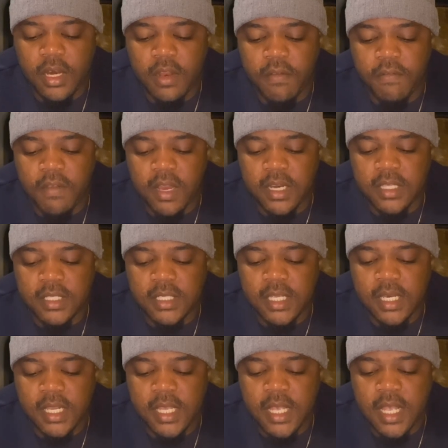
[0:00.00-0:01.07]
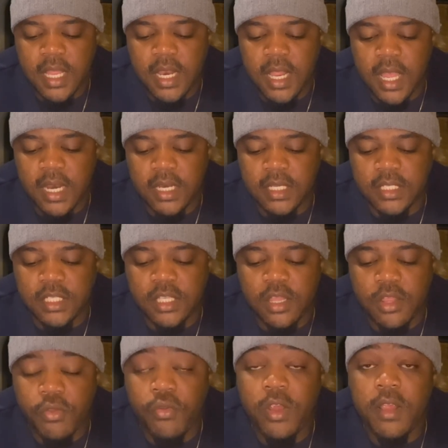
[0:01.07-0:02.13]
a valid CDL, at least
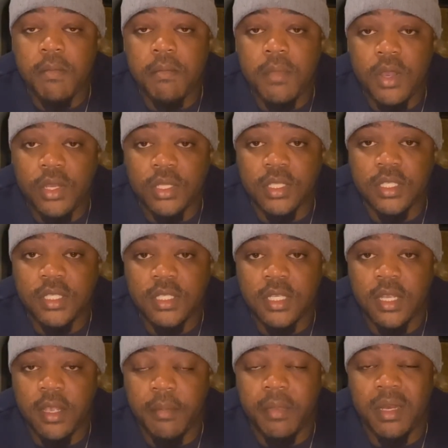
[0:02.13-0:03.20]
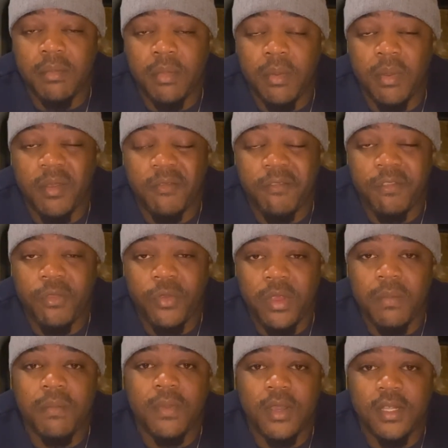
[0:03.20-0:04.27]
3 months, a minimum of 3
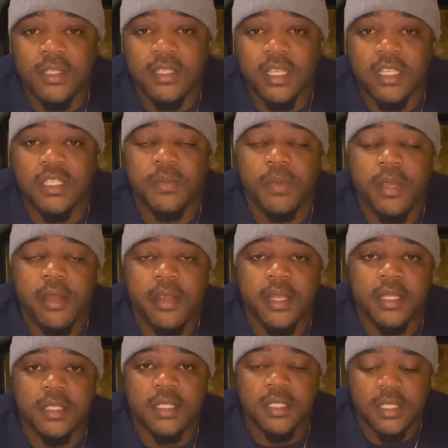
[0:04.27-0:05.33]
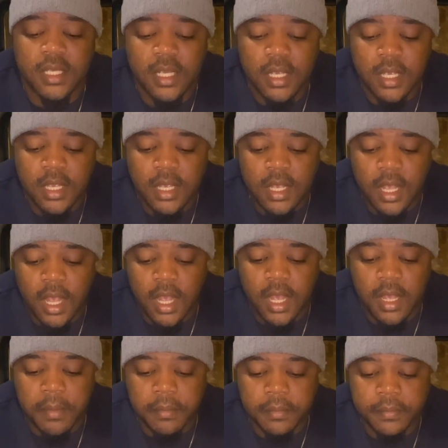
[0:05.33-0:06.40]
months experience
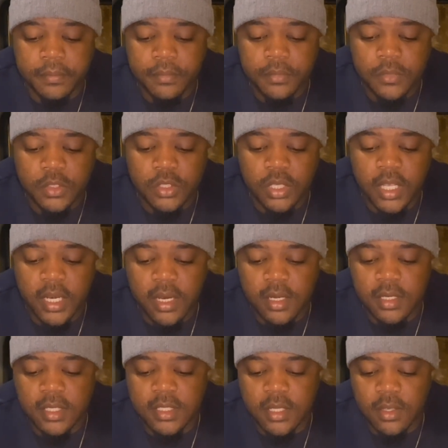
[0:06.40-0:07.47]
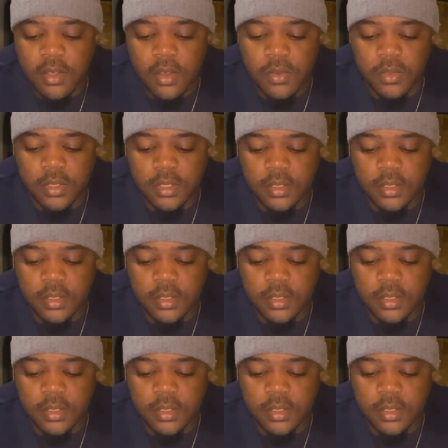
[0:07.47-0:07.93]
to get on this account.